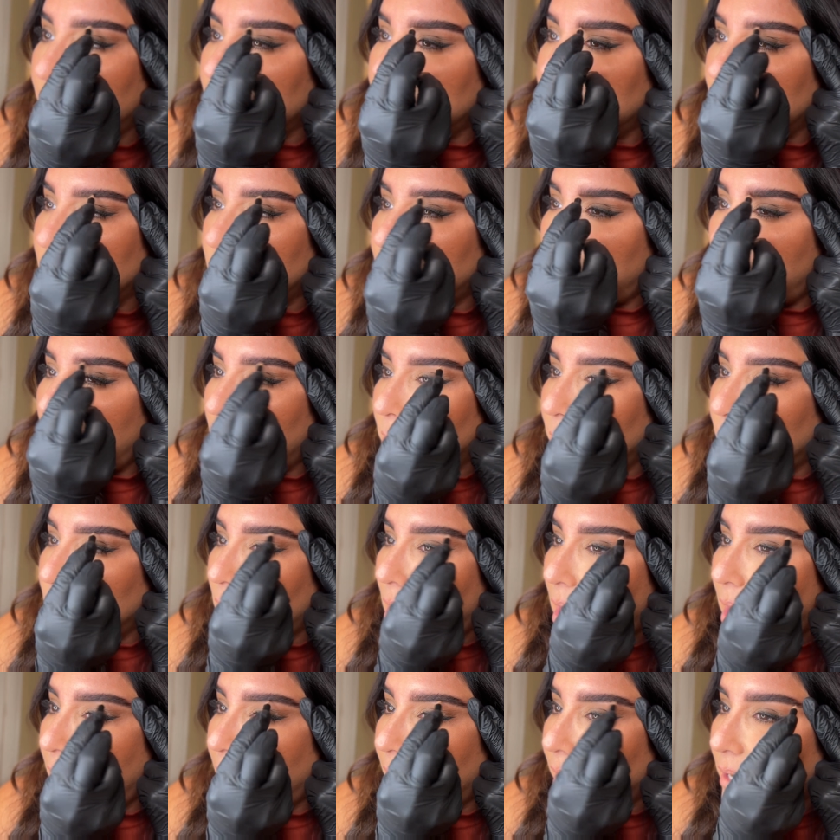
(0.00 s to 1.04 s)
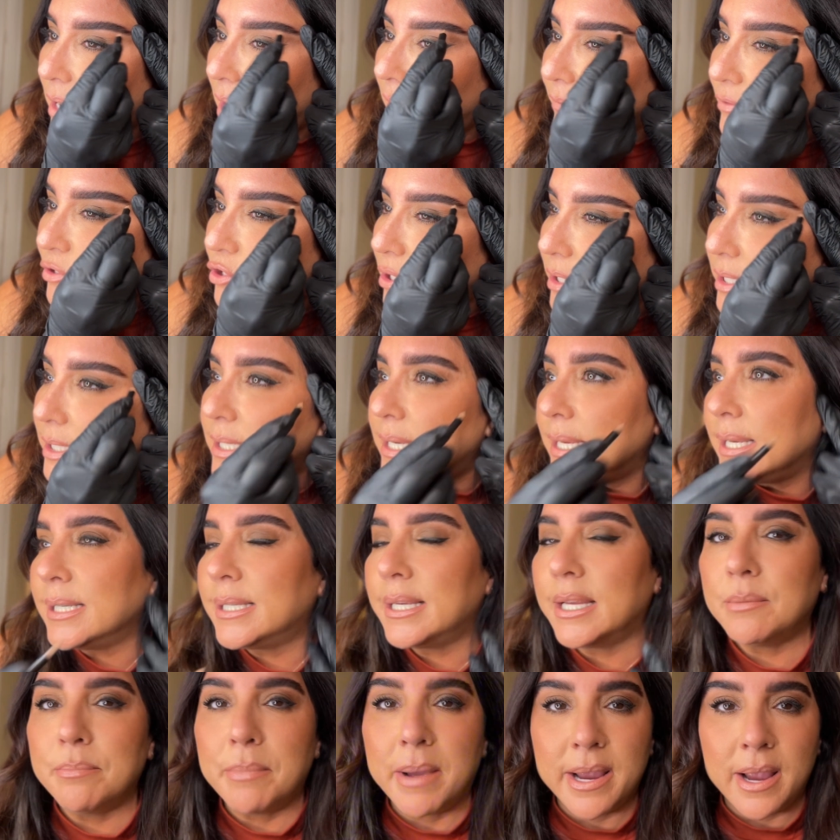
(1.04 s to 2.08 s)
this bottom line. I've just
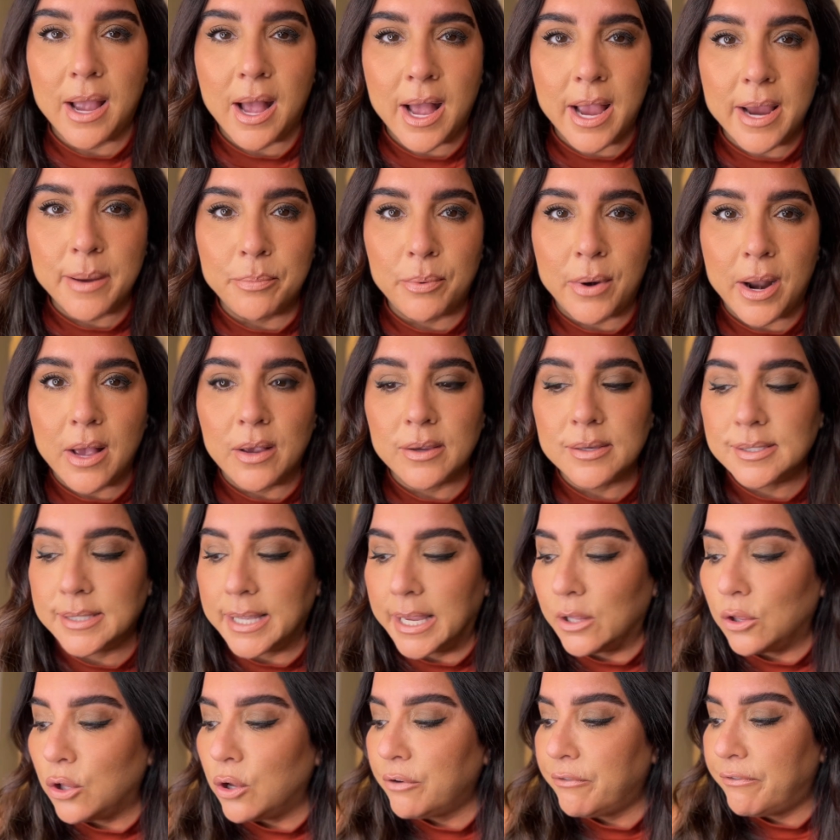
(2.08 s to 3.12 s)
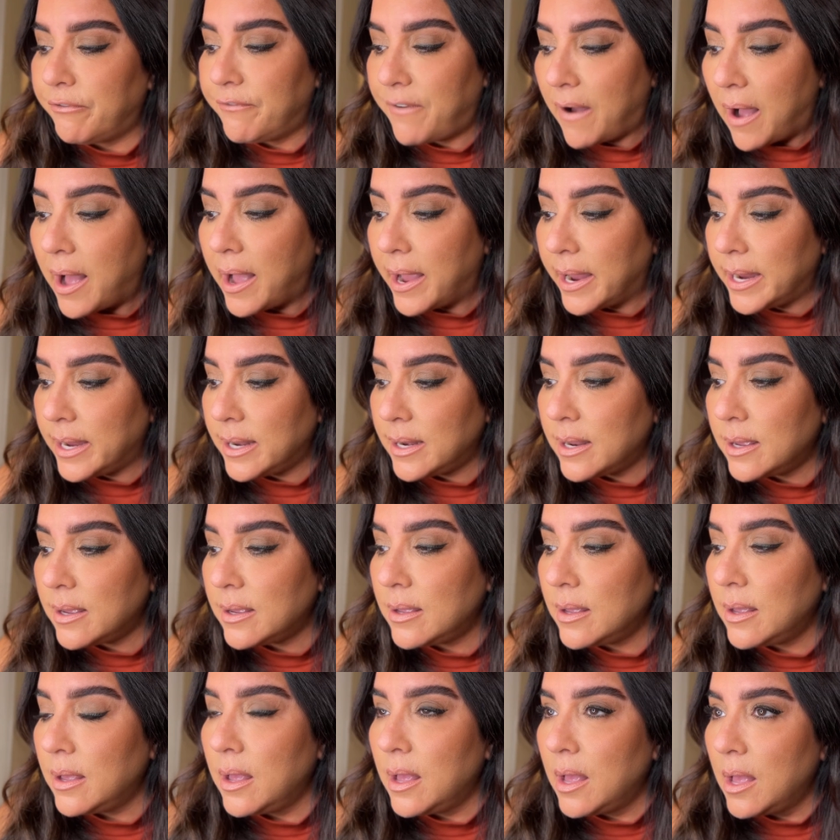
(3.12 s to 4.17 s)
tinted my eyebrows. They look fine,
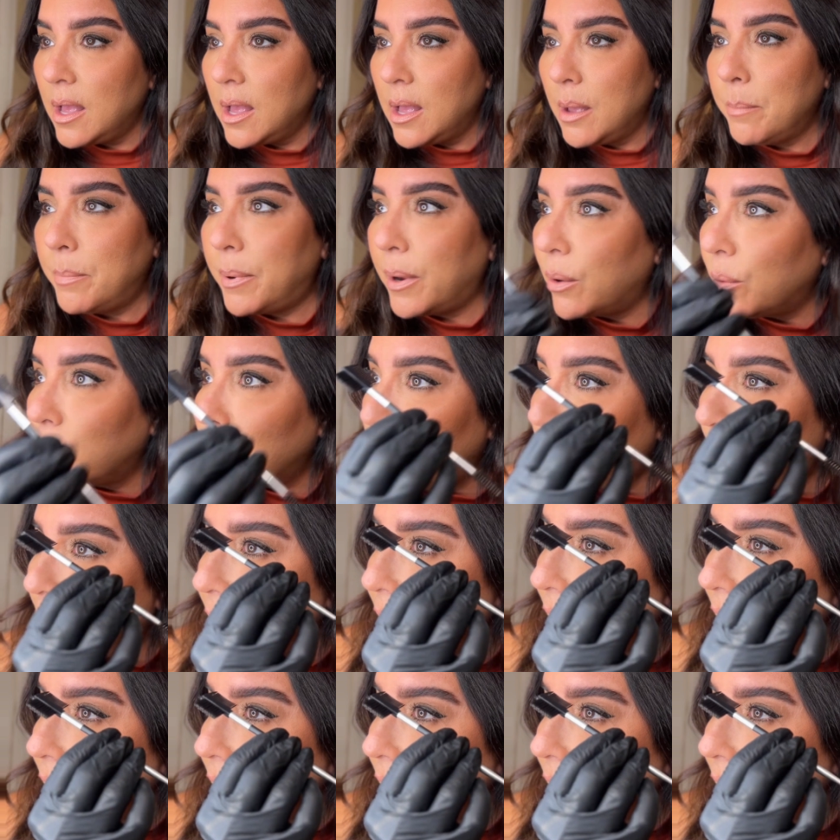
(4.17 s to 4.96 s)
but right